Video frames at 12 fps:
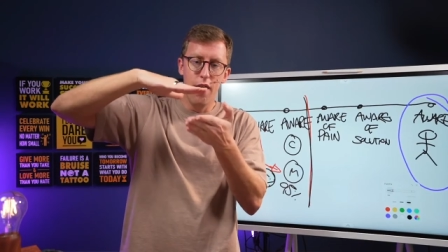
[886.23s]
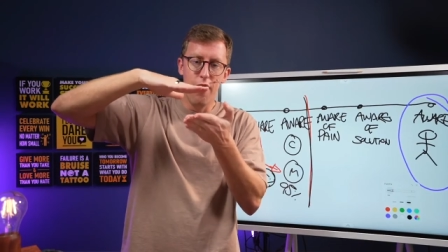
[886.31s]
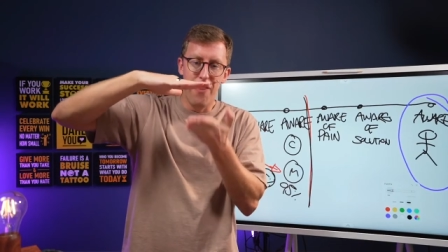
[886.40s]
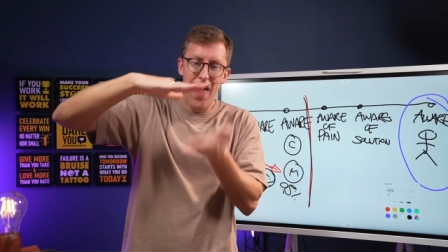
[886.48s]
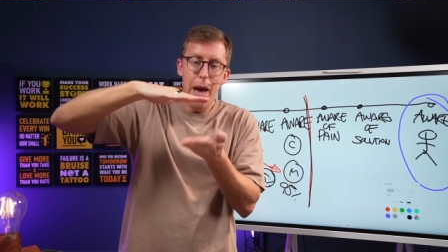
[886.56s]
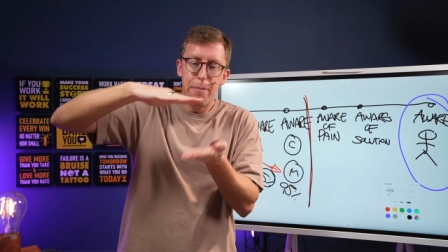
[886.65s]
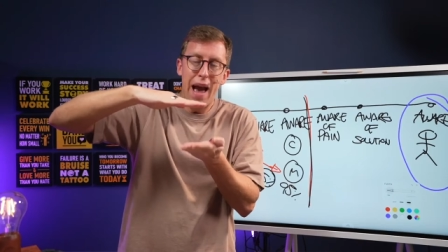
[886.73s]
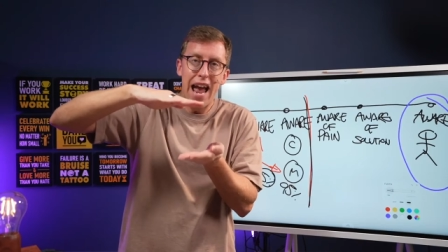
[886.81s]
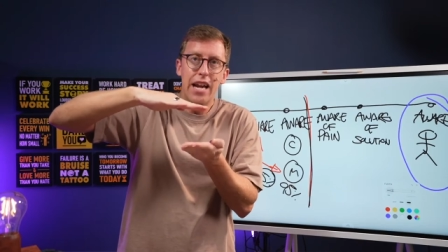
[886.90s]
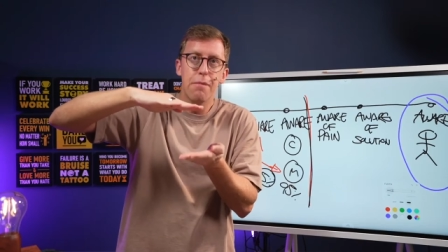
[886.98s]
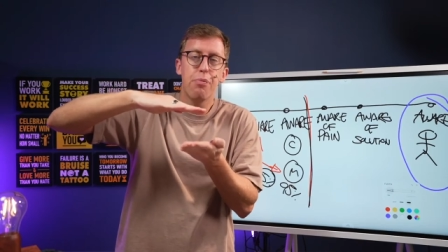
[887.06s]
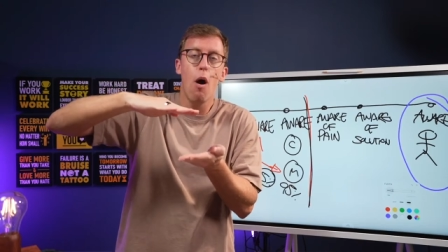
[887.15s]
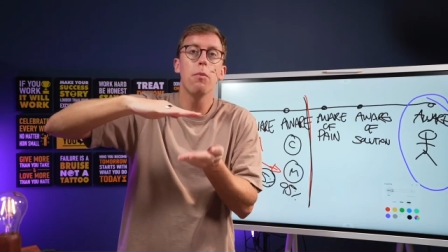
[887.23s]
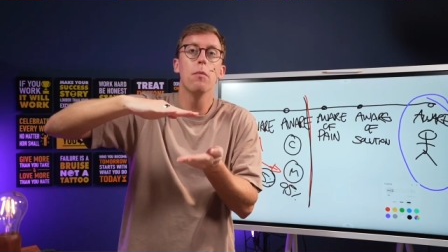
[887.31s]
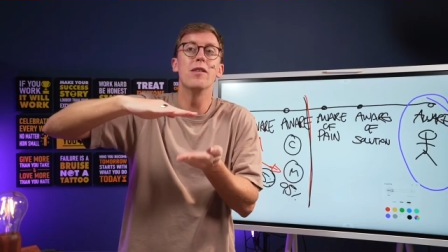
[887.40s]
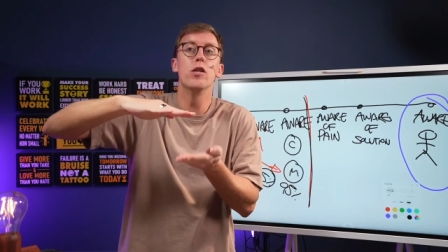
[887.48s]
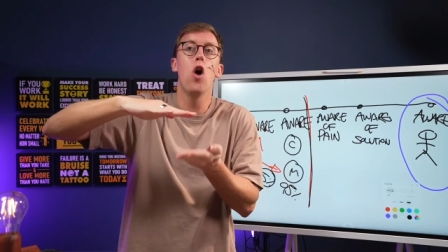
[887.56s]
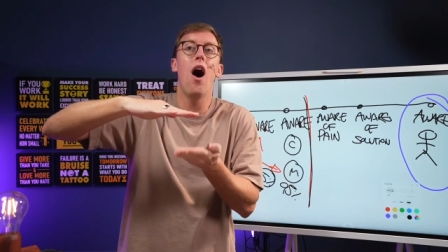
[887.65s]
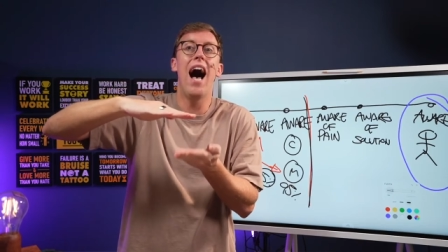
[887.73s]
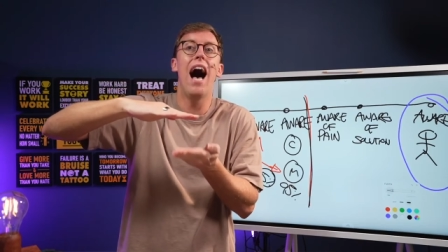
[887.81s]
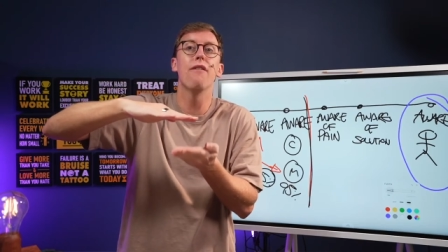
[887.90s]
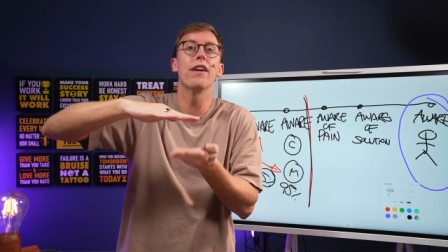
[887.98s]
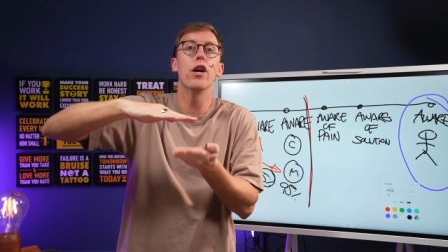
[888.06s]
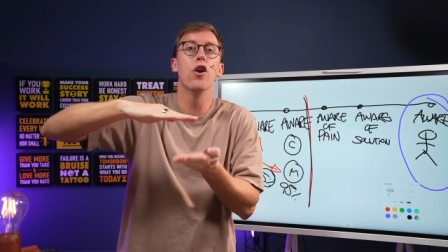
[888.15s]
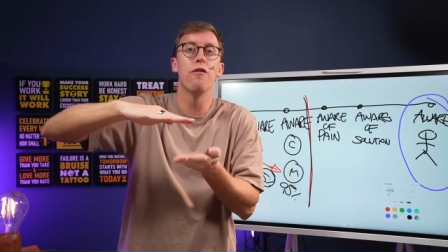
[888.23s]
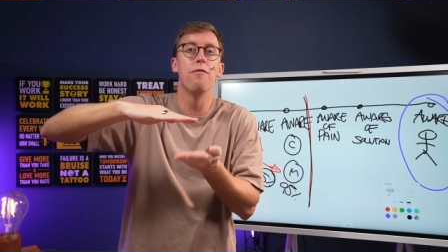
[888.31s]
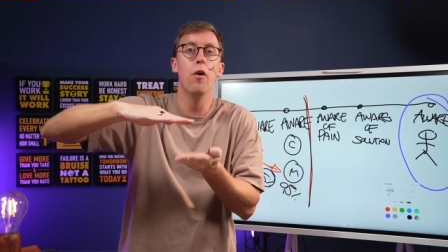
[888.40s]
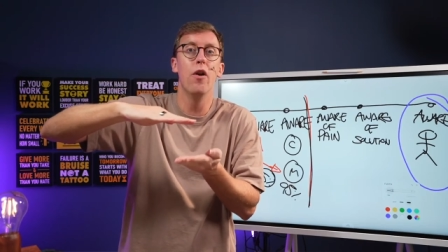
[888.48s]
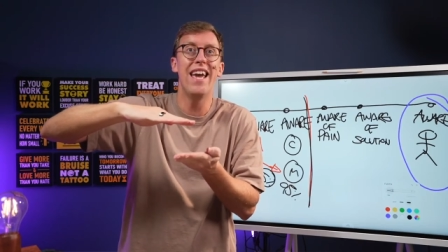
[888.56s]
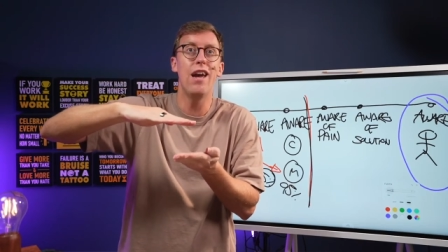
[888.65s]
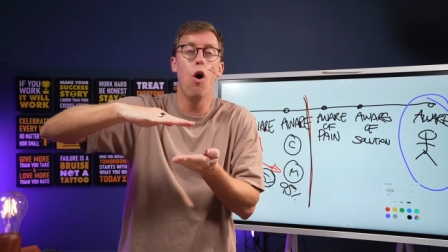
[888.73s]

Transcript: their pain and problem is not having enough money